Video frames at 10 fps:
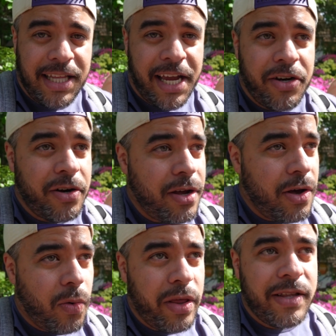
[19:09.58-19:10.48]
lanyard,
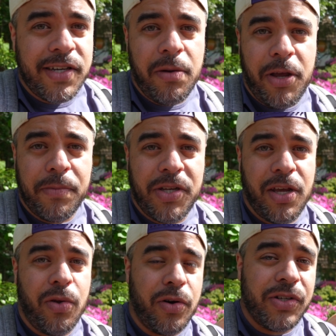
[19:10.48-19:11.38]
well, that's going to be up to
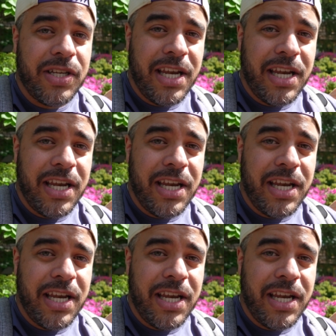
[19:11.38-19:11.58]
you. There's